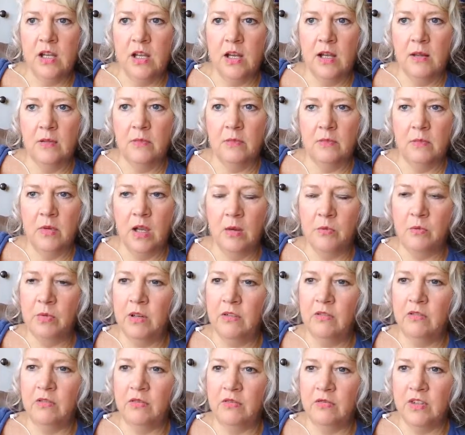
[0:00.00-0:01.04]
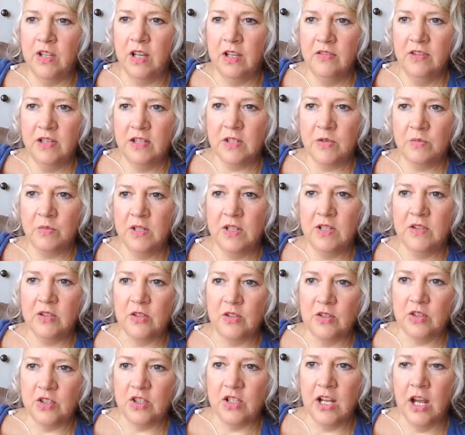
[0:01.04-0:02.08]
and we've done this
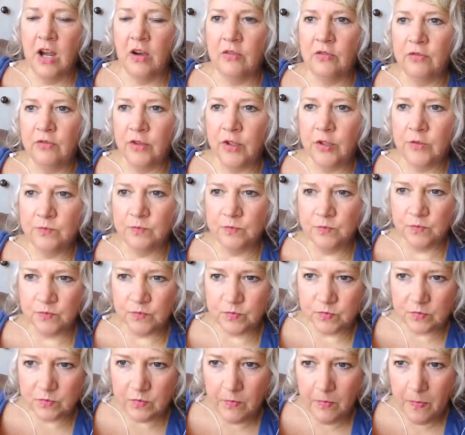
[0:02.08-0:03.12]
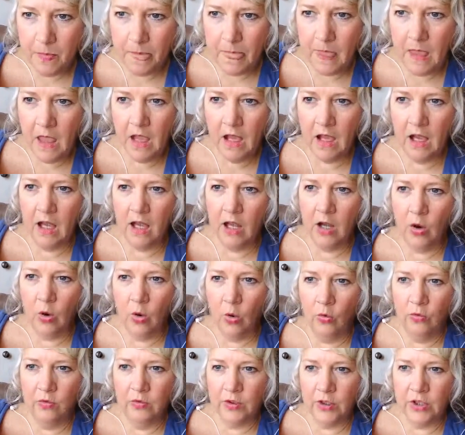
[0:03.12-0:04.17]
research now for
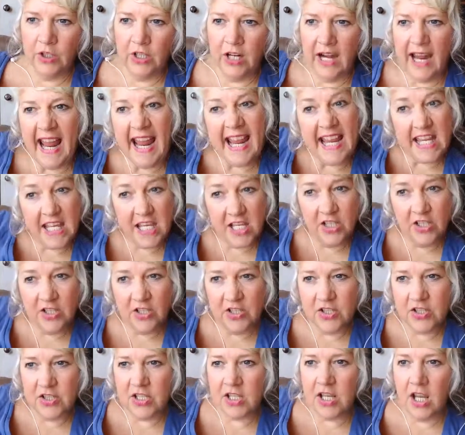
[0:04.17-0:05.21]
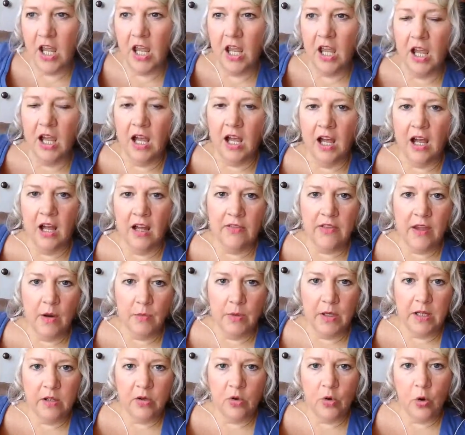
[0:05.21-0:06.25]
over 8 years, that
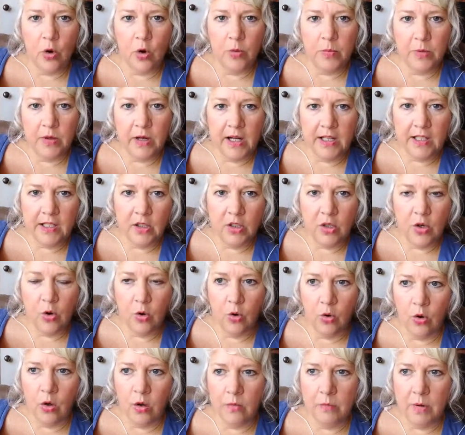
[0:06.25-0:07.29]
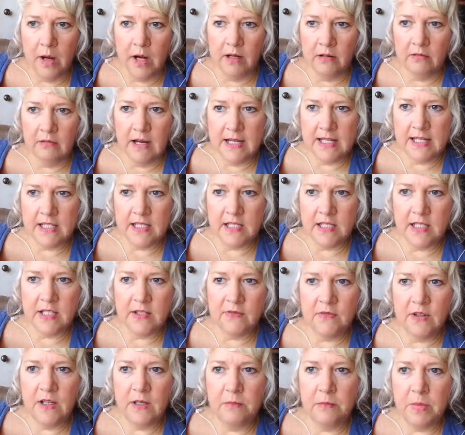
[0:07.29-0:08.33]
we incorporated Core-Biloresonance
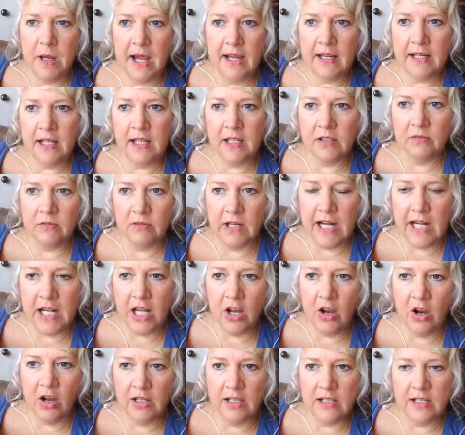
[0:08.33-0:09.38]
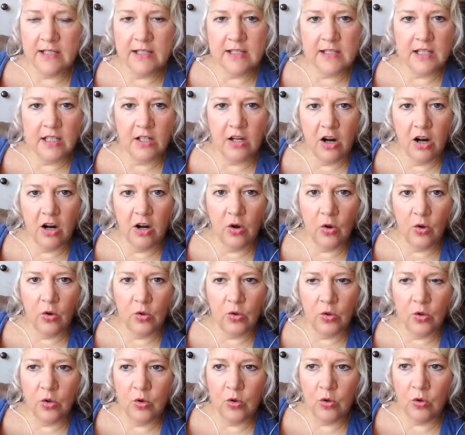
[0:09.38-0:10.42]
feedback and radionics in our
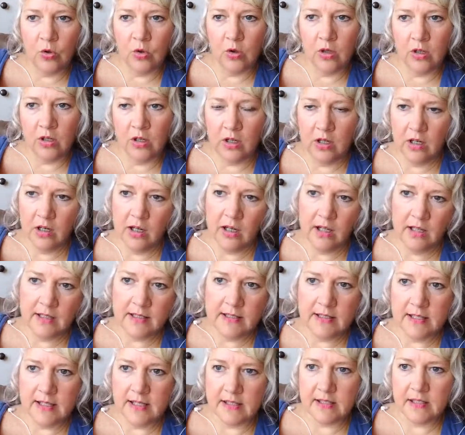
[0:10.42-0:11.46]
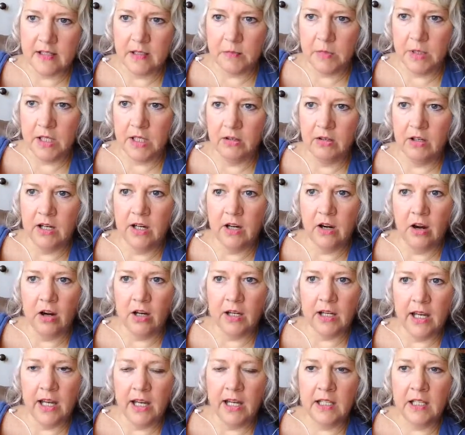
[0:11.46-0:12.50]
own core system here at
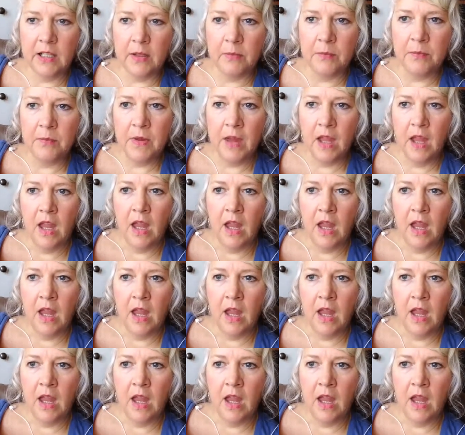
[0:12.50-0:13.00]
Arcanum.